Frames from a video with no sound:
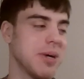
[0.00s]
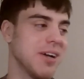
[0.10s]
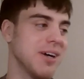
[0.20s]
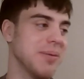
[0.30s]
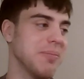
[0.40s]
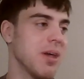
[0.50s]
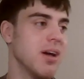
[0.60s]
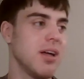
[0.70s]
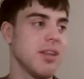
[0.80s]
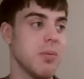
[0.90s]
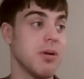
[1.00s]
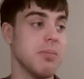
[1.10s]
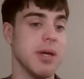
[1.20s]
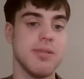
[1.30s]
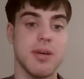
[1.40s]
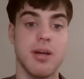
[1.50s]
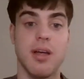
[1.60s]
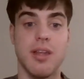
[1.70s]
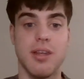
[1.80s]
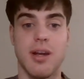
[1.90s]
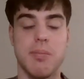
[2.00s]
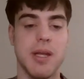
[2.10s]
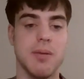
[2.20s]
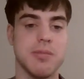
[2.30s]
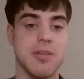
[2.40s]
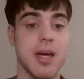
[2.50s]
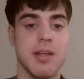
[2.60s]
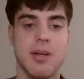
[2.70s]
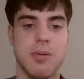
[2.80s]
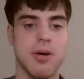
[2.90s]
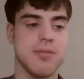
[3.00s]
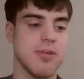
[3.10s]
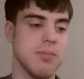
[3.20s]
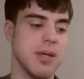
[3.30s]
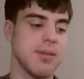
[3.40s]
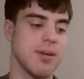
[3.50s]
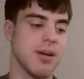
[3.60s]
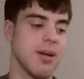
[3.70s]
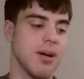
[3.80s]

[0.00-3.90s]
But they were amazing, and then I made them today, and they were also amazing.